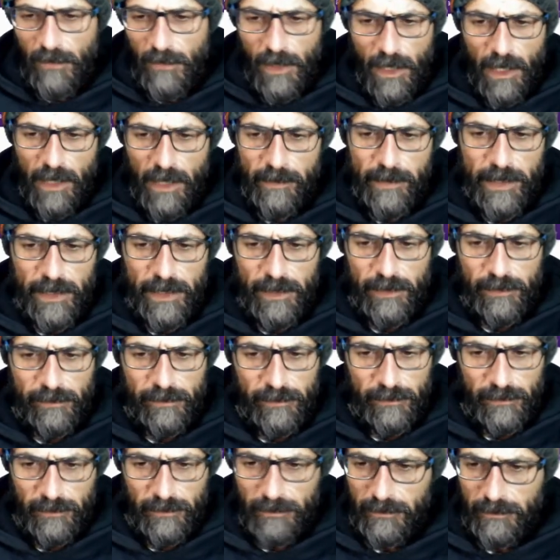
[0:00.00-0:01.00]
mean,
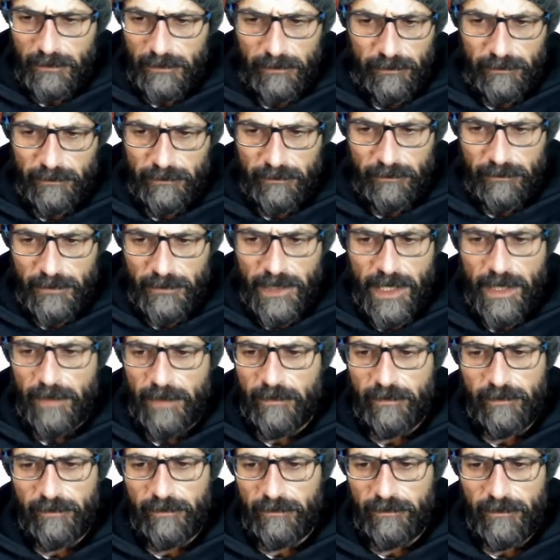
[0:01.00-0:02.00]
yeah,
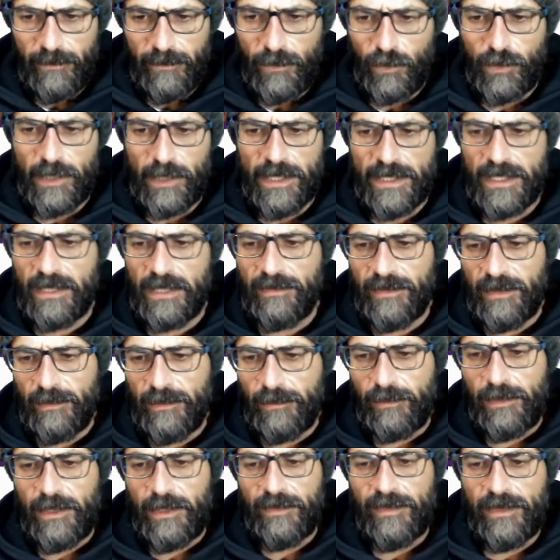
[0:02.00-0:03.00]
Nunes never
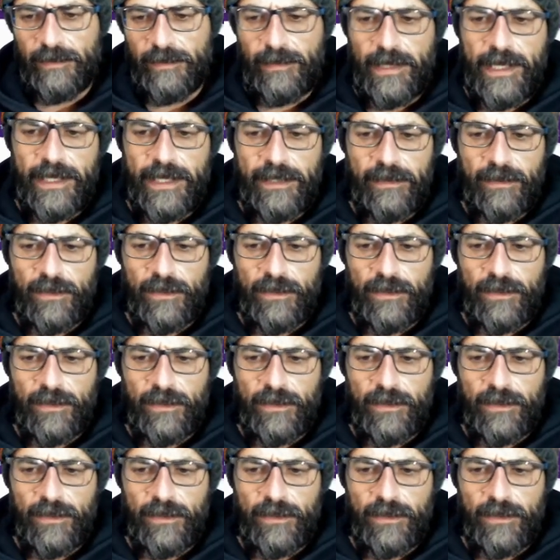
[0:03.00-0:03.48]
played.